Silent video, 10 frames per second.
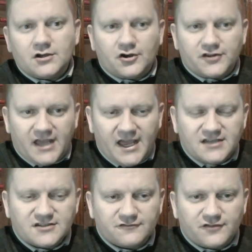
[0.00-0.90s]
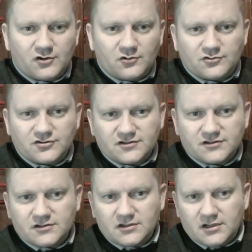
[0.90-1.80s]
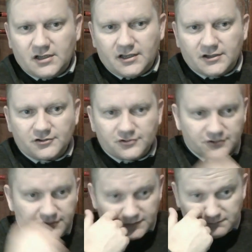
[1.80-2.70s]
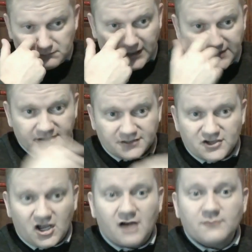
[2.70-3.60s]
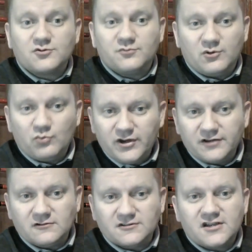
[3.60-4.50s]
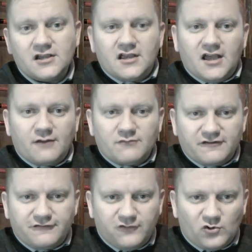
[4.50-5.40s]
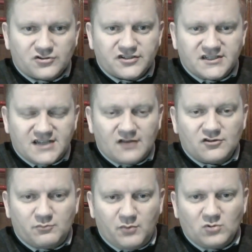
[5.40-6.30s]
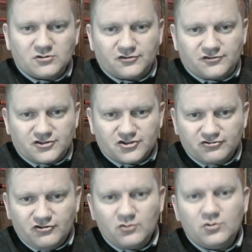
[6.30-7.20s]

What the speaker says: On the ends of those girders, acting as arms, would be wheels, and by forcing down the bolt on the screw,